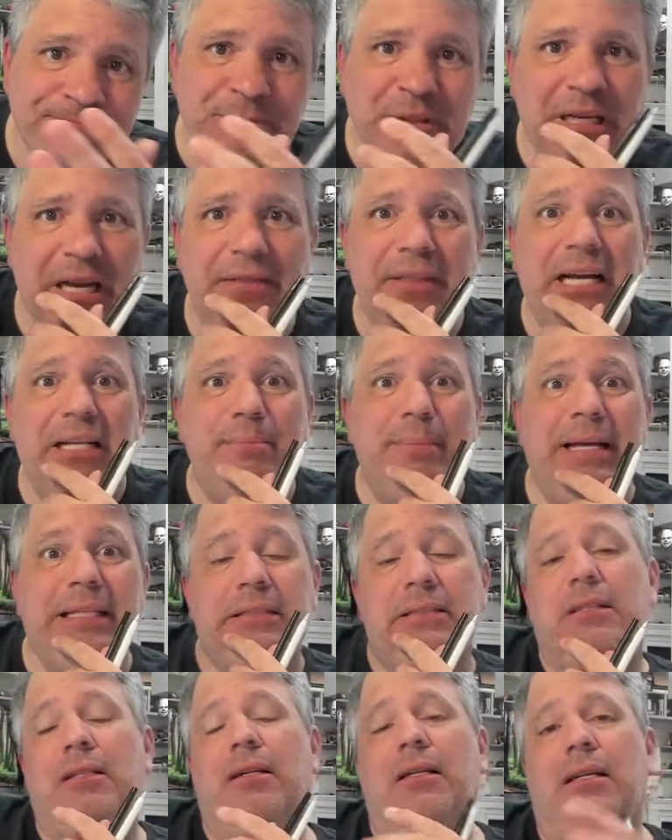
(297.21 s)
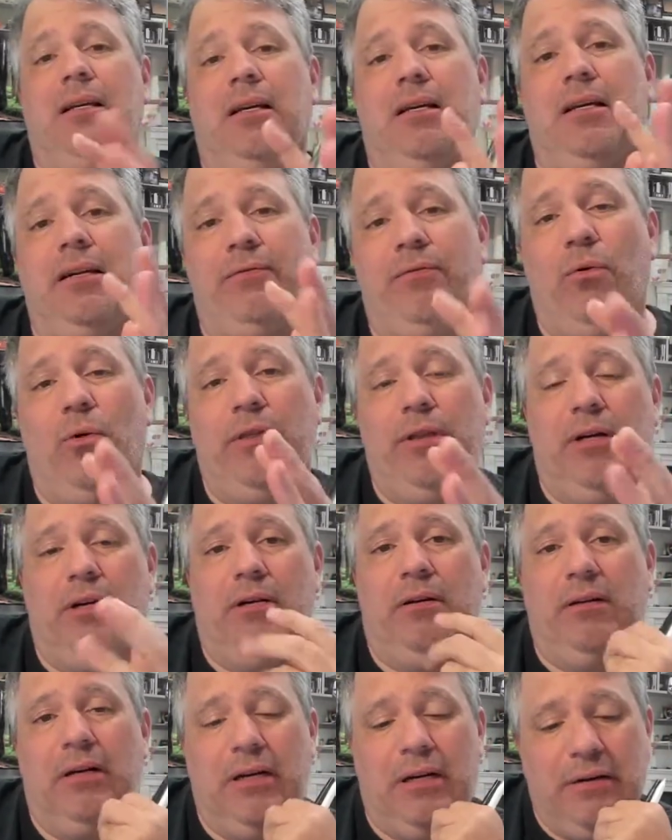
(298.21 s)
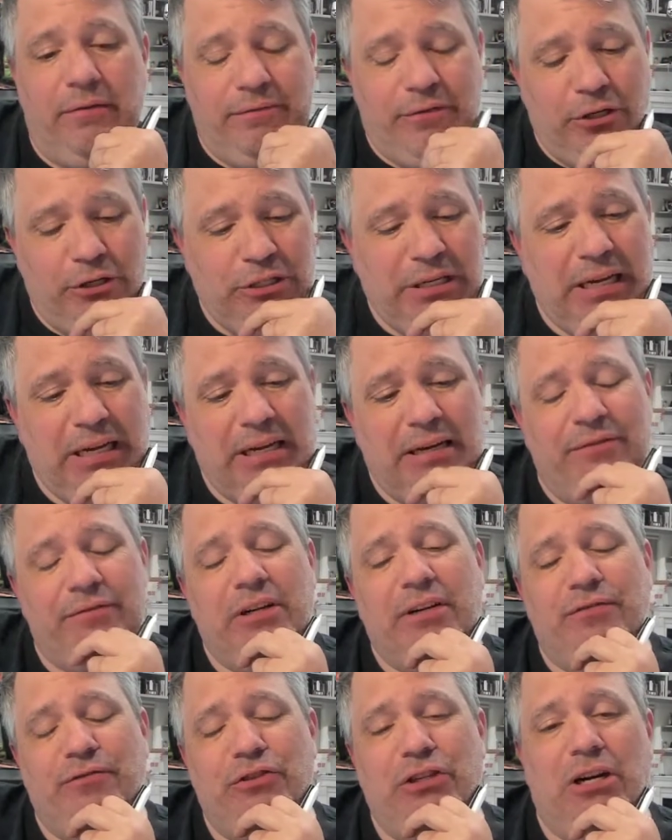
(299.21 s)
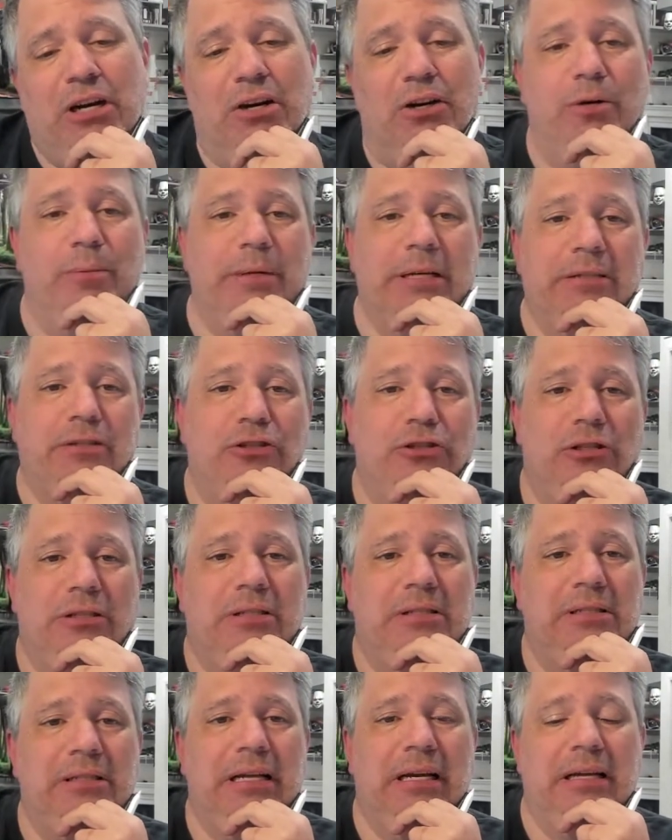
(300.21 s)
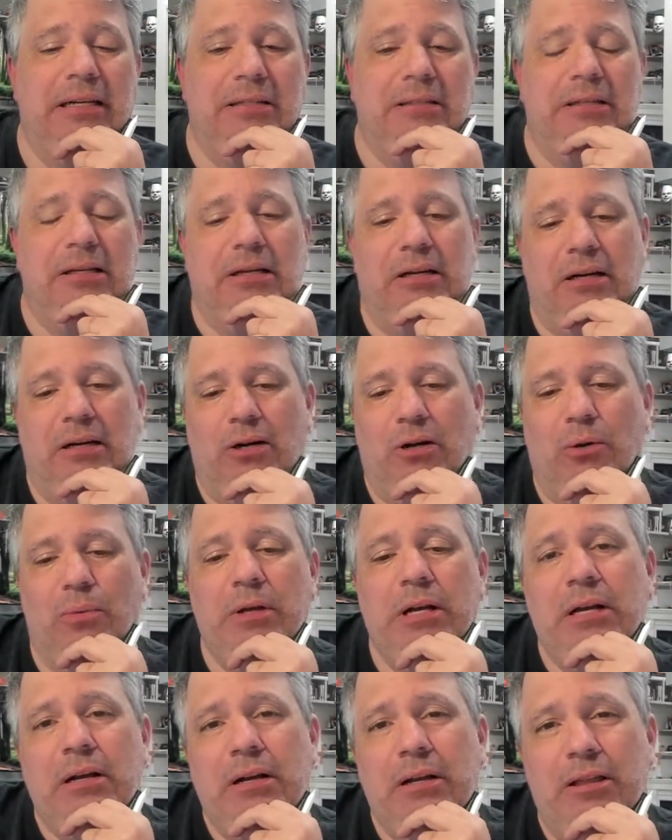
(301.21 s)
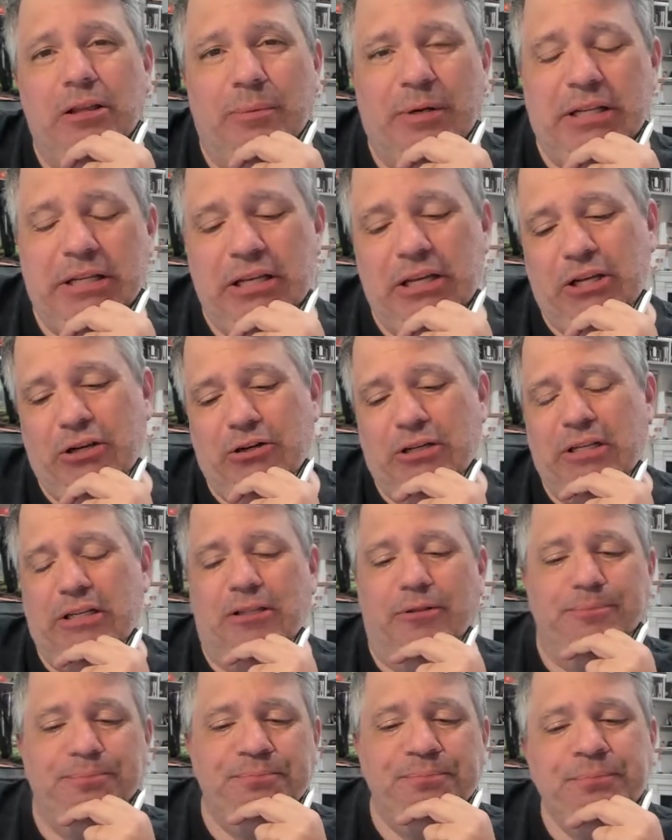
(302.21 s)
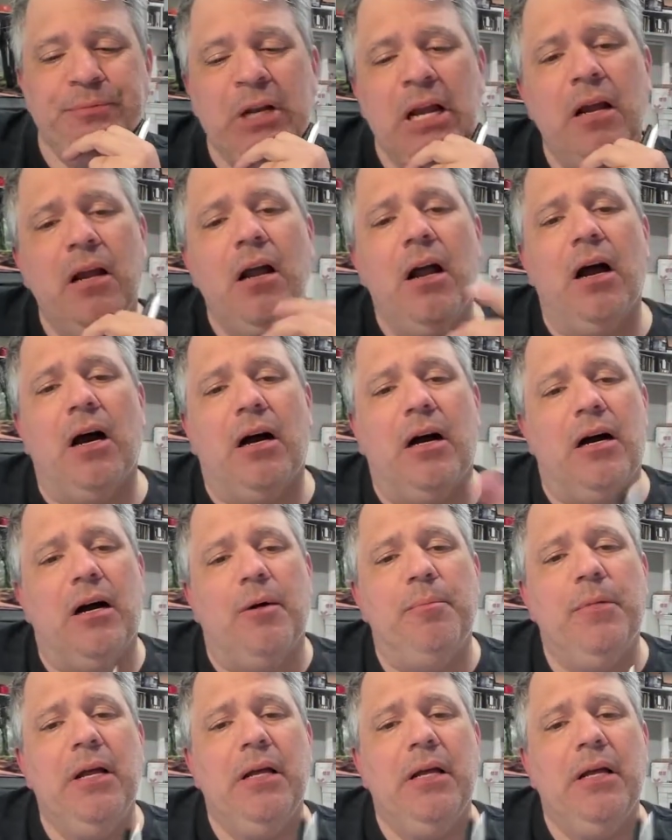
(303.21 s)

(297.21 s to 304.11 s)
And that's basically it for the first half of Job. It's just getting to know the material. To